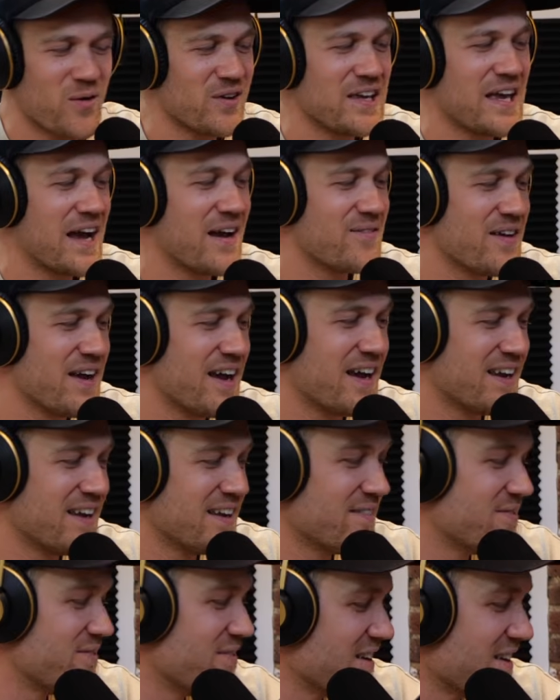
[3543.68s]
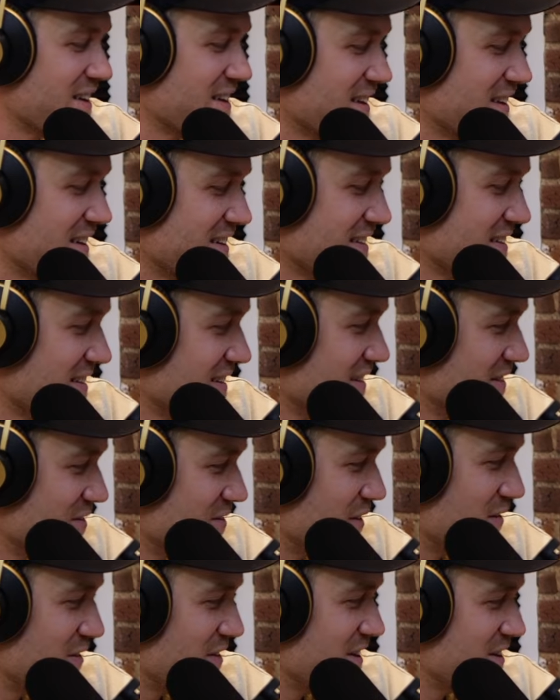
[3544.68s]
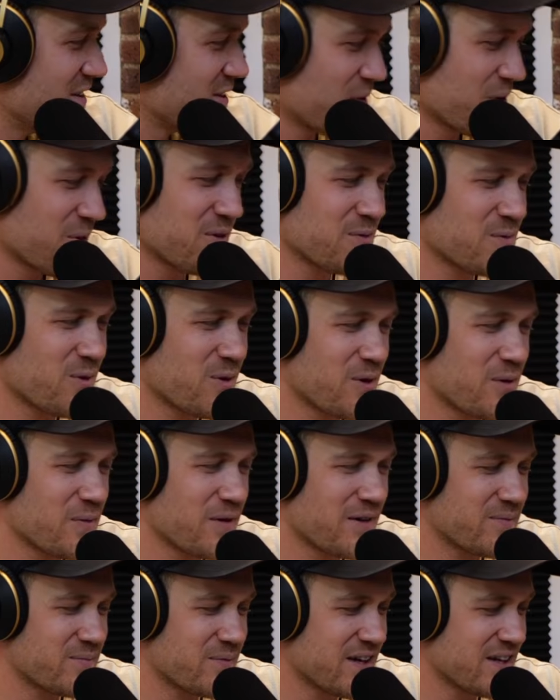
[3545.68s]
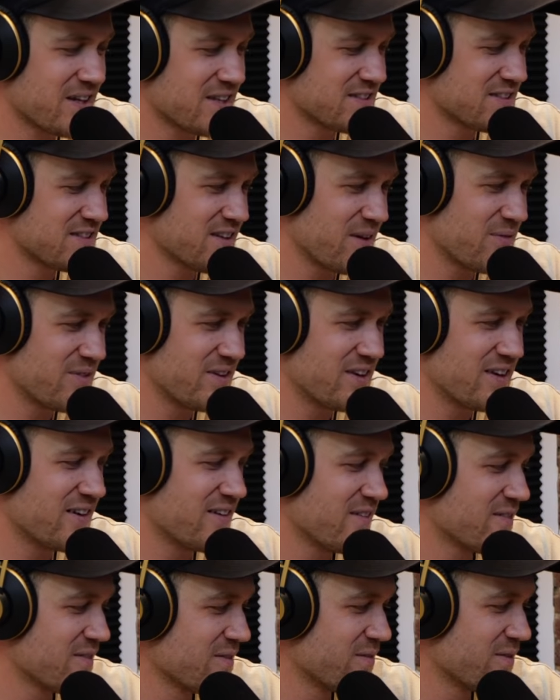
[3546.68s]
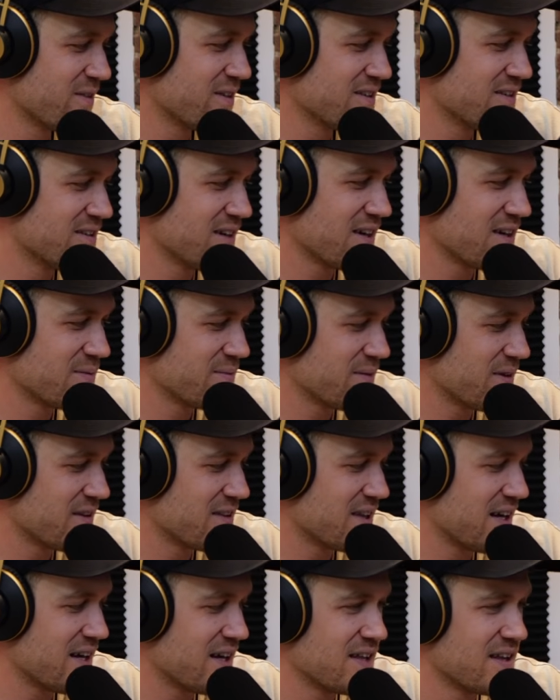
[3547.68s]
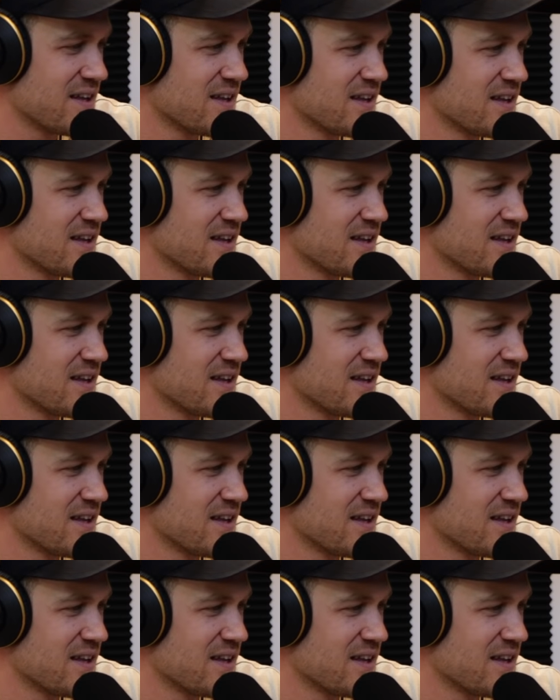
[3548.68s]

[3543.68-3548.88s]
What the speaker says: Well, yeah, man. If you ever need to learn more about mics, let me know. We can talk about that.